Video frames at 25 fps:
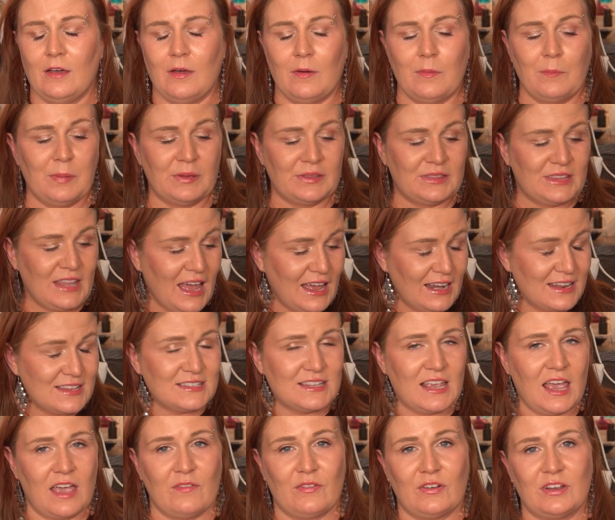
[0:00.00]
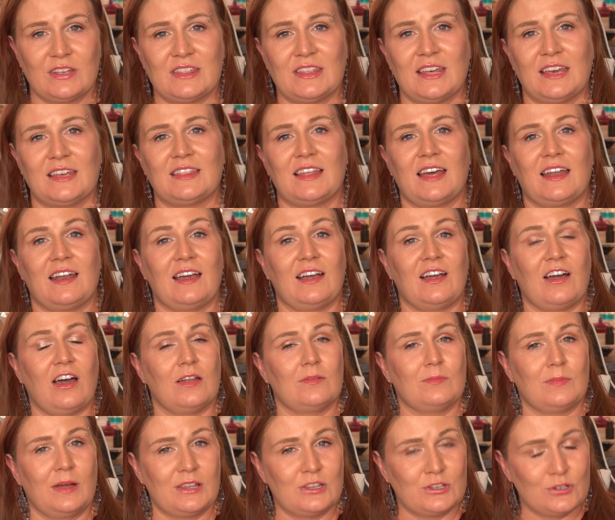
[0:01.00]
But that is everything that I got
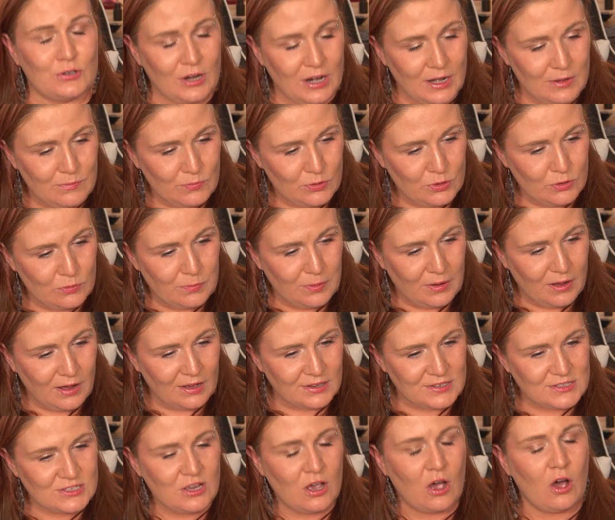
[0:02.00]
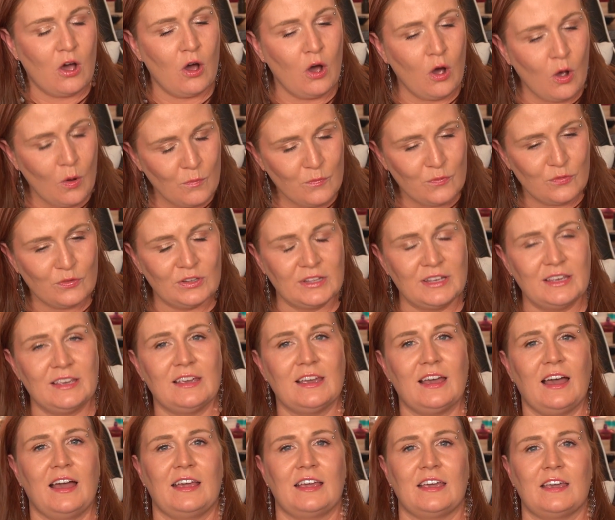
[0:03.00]
in my Trend Mood box.
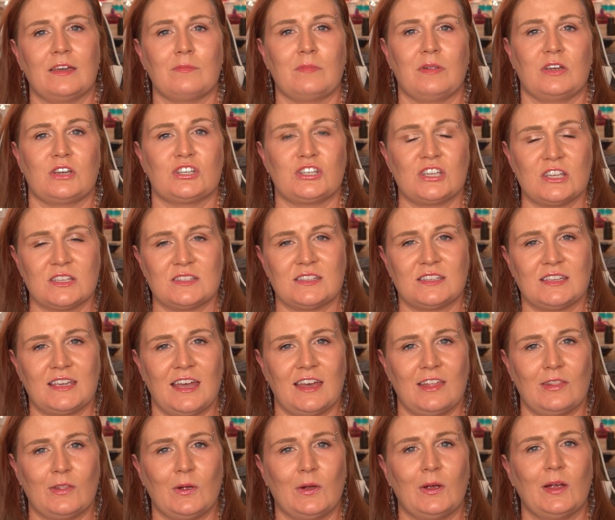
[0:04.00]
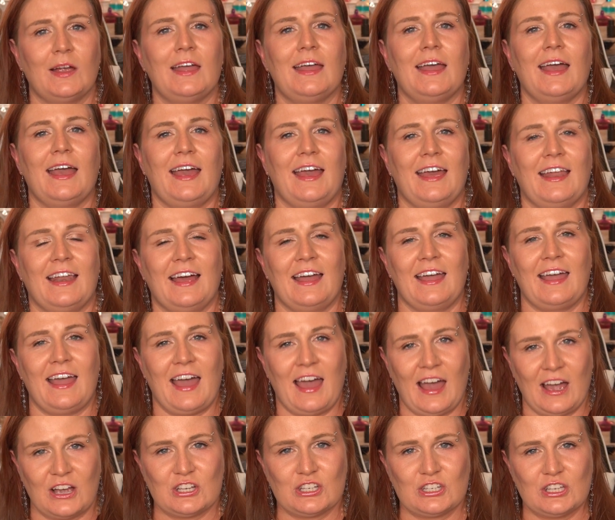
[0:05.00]
Hopefully I get my shit together and I
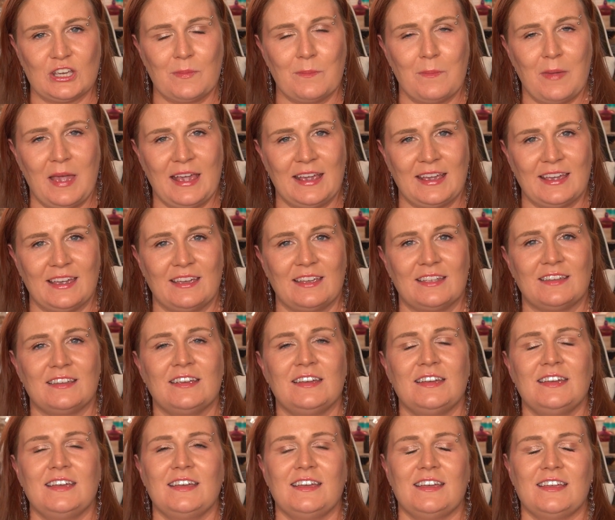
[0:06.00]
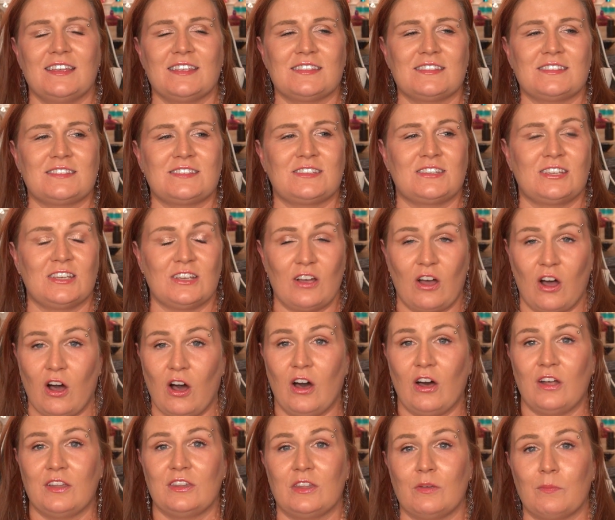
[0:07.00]
actually make it to
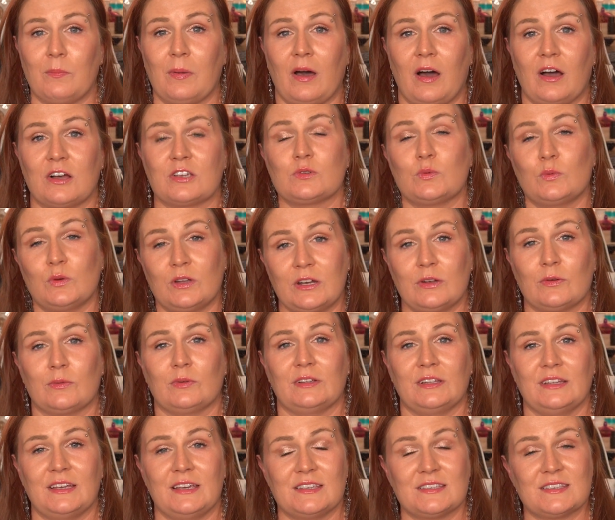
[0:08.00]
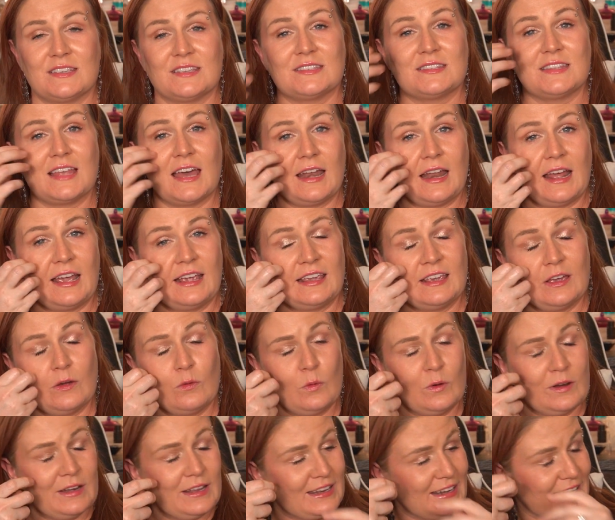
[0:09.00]
on the box when it releases that I get
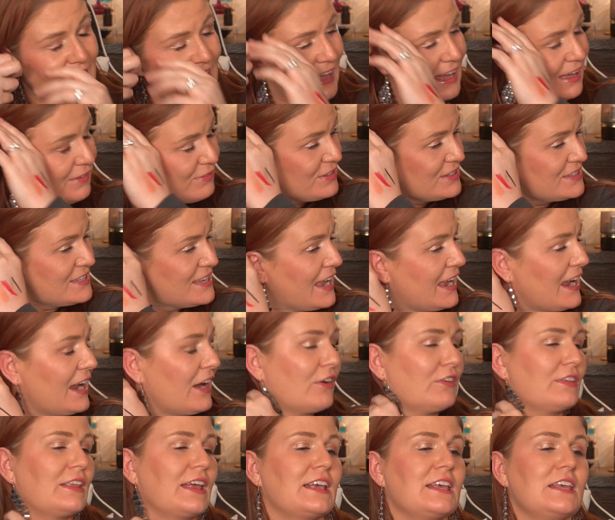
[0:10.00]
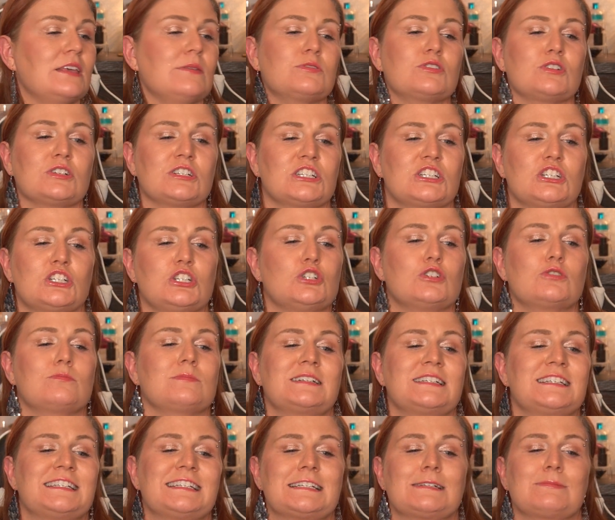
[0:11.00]
one. And I have this hair that keeps trying to go in
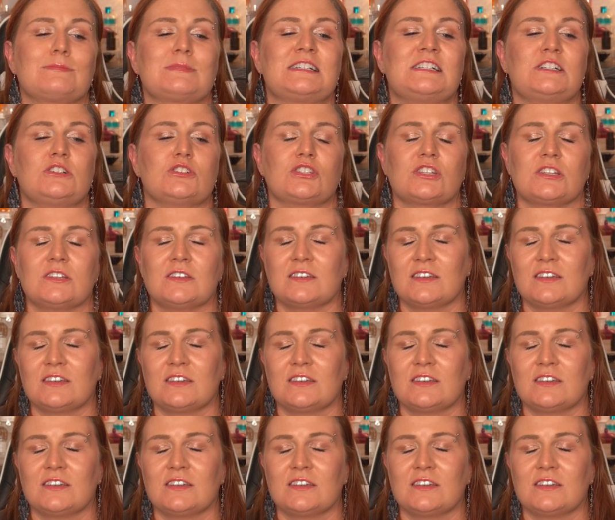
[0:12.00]
my dang mouth.